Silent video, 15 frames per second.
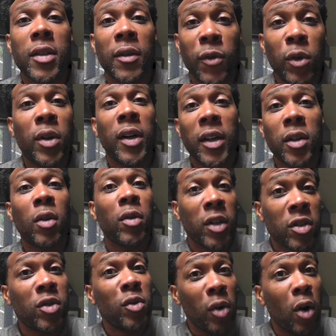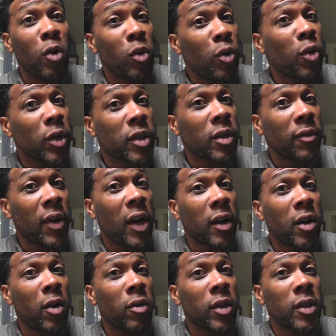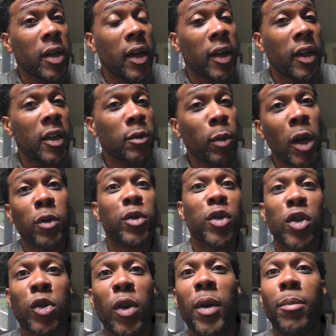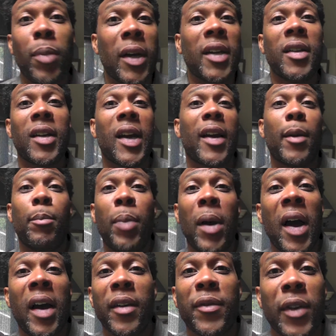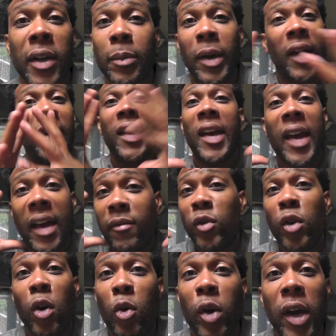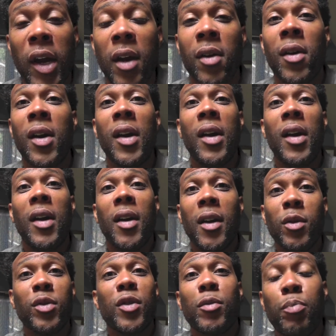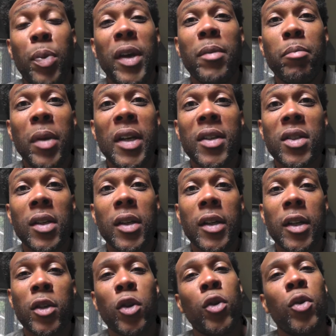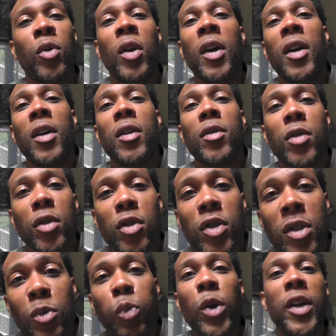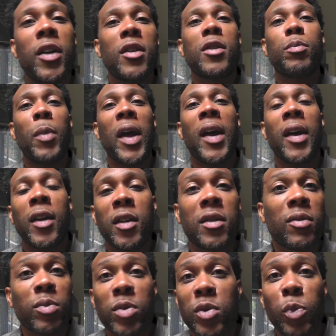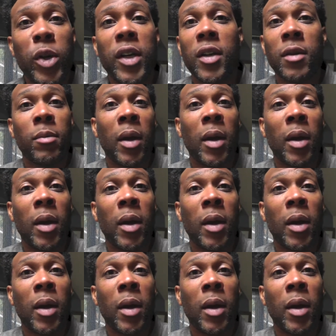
If you clicked on this, you know who Christian von Koenigsegg is, man. It was a trip. Buddy looked like a Bond villain, man. He ain't have no hair. He was a big, menacing looking dude. The sweetest man. He's from Sweden.